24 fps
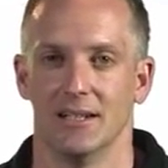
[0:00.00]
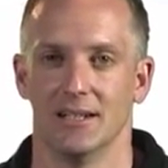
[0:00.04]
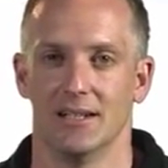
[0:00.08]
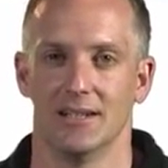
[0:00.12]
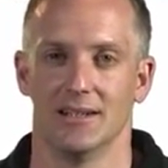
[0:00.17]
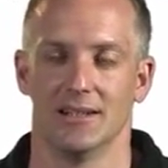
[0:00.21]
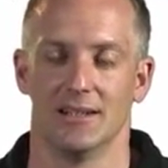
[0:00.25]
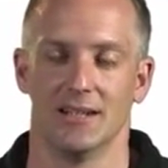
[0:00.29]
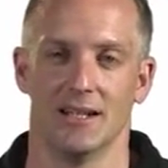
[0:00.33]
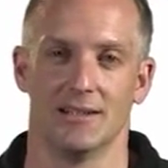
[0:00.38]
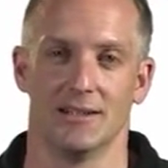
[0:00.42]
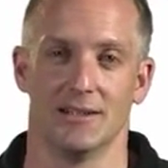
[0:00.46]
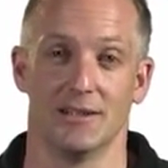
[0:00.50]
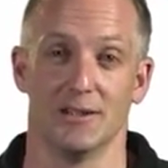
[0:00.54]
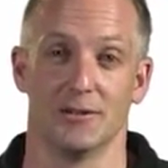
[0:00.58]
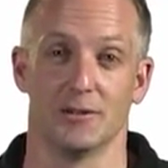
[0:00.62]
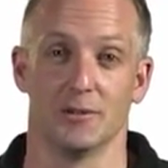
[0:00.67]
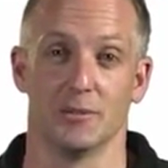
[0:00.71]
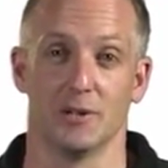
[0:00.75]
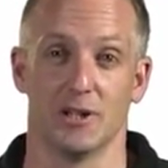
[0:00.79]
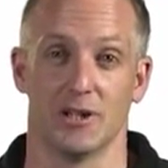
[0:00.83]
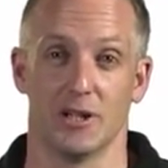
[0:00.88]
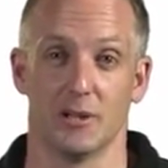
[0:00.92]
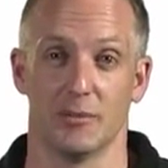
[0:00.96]
that these will
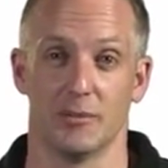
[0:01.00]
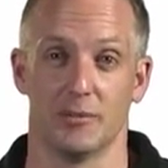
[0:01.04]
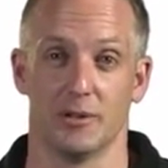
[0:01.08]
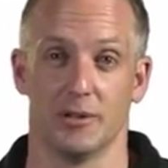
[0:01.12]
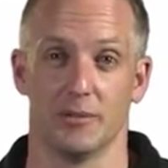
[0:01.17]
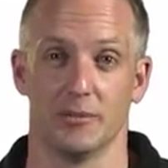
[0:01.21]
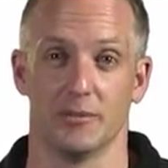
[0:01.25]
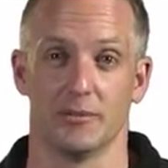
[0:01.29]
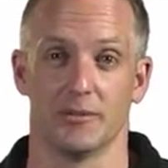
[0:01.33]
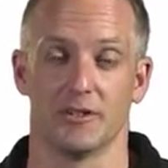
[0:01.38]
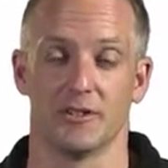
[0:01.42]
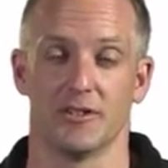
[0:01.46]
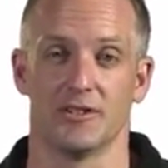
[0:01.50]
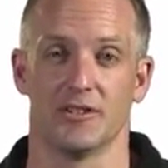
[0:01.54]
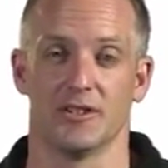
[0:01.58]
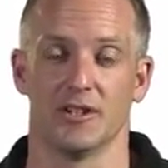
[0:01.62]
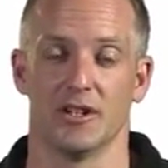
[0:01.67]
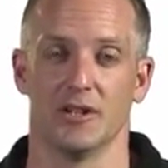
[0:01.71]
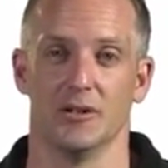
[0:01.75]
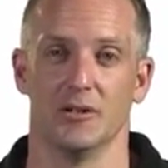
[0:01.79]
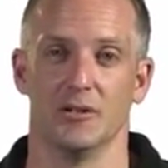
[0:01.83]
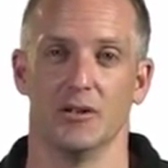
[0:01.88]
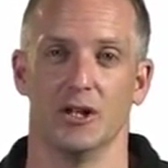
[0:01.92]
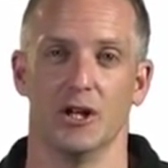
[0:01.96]
become problems. And
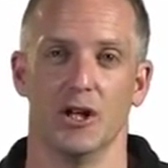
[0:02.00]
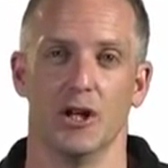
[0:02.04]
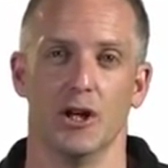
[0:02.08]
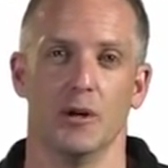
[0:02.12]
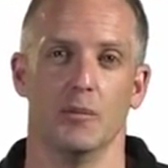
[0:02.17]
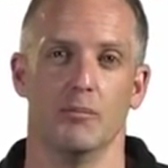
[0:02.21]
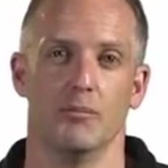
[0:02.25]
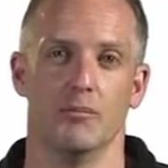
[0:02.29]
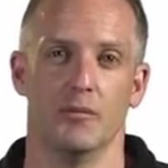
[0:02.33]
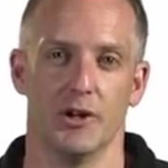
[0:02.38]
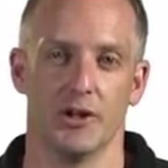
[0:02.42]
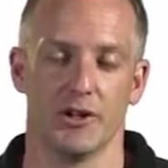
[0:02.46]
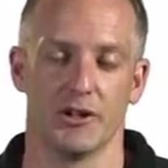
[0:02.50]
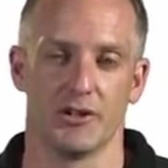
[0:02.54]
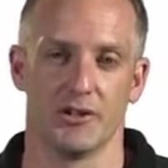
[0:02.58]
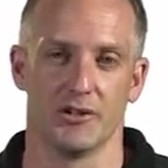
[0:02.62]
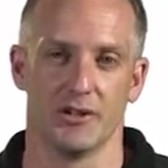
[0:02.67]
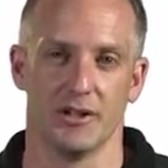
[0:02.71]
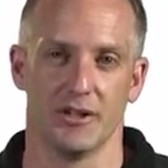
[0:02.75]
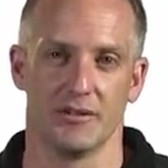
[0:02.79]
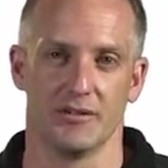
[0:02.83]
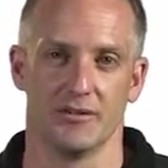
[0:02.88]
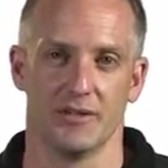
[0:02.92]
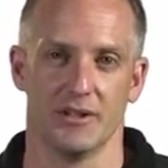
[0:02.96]
so
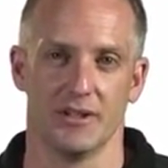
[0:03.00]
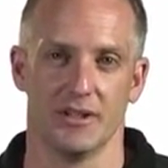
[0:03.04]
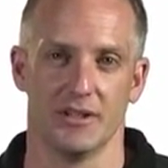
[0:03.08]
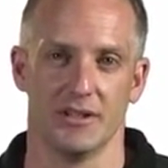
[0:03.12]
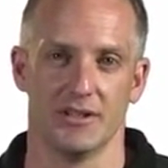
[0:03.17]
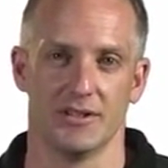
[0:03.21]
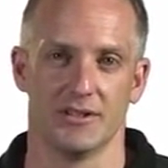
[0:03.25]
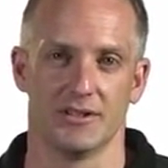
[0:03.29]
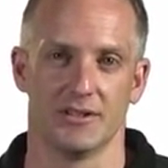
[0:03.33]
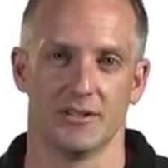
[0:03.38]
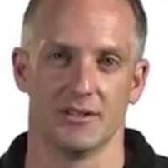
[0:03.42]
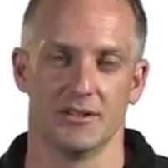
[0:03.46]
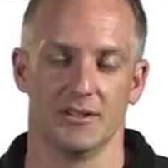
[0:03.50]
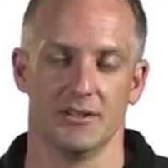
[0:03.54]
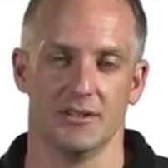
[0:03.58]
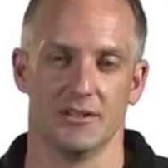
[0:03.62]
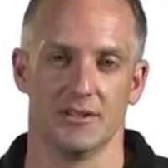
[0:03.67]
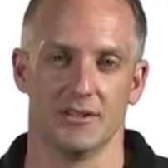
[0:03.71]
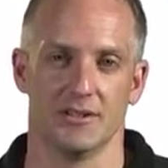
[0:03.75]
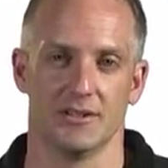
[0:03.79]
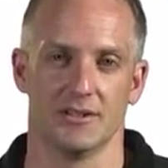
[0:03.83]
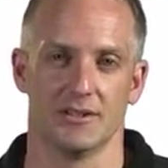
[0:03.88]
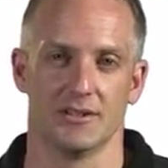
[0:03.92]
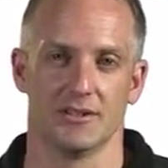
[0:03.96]
monitoring for these
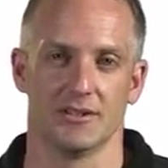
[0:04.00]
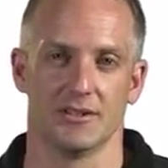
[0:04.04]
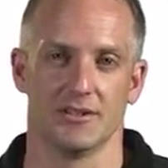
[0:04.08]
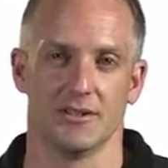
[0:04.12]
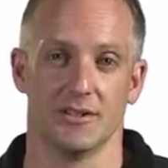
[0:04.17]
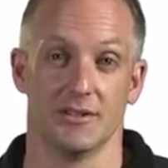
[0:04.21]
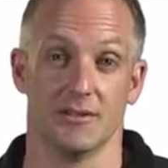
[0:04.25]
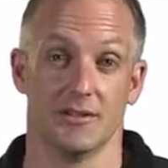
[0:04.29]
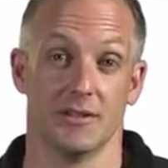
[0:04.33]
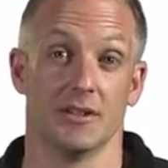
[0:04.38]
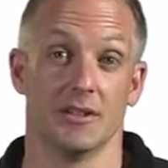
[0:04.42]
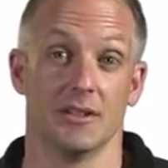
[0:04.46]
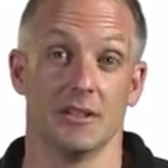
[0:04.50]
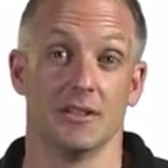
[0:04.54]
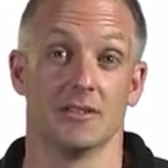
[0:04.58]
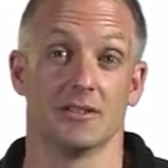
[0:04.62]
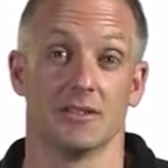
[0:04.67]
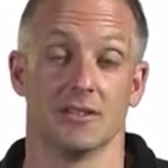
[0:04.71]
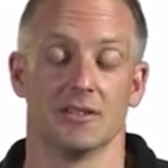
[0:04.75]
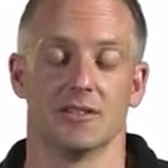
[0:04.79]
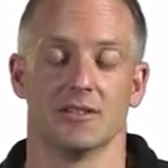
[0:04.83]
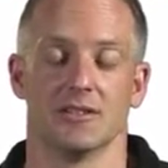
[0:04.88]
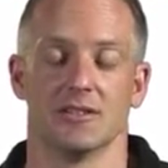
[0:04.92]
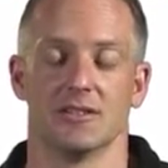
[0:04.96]
incidents, for the
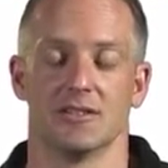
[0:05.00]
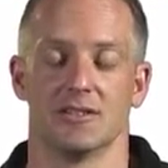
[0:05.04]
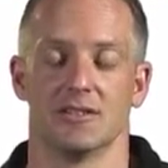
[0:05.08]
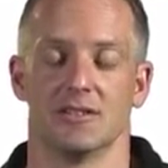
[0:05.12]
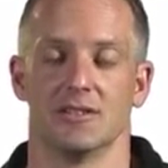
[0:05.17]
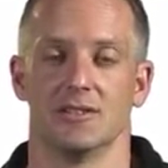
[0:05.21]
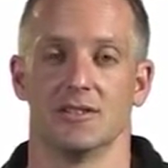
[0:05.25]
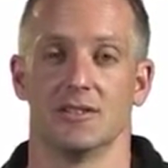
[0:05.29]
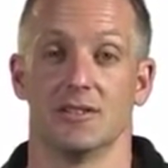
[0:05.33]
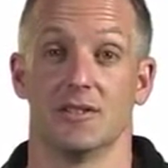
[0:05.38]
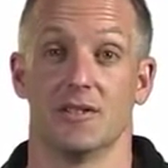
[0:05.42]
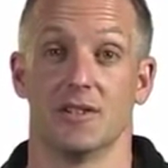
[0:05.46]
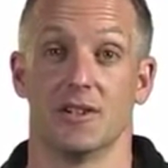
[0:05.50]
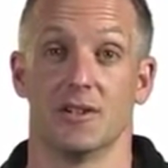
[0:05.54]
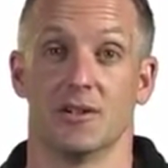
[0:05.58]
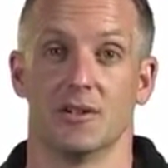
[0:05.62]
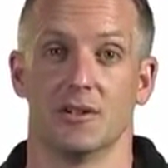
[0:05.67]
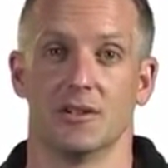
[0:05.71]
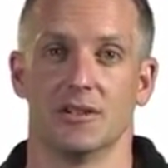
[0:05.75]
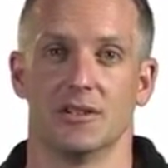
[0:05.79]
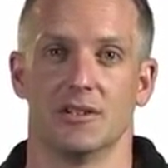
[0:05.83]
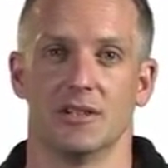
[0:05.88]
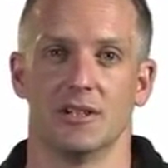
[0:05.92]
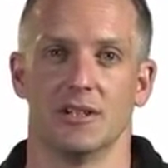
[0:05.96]
incidence of these diseases is a very good
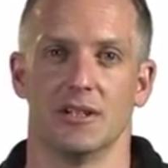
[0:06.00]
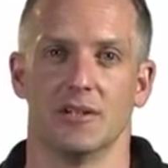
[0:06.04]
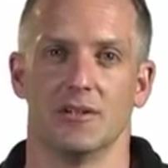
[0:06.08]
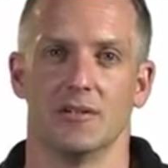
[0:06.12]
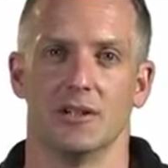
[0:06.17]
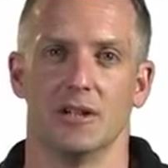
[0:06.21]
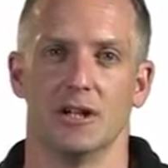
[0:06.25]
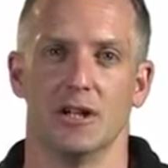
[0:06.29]
idea.